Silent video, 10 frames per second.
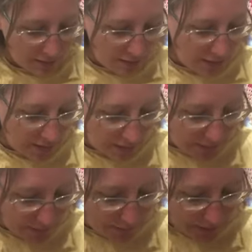And
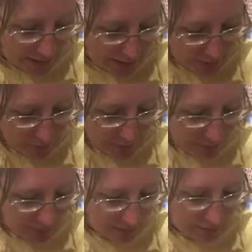this one has
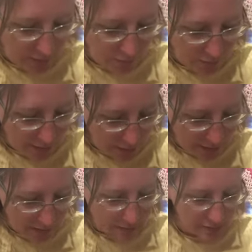one that I would
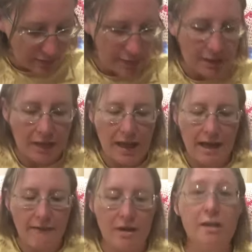like to
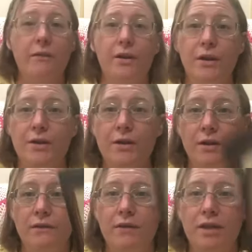have as a focus on
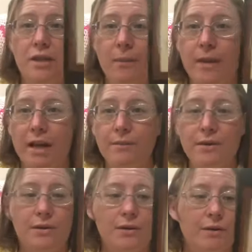a finish coming up
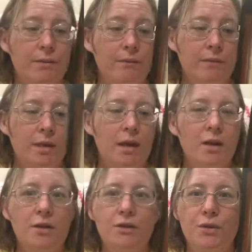soon.
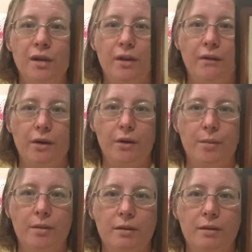Tree of Hope.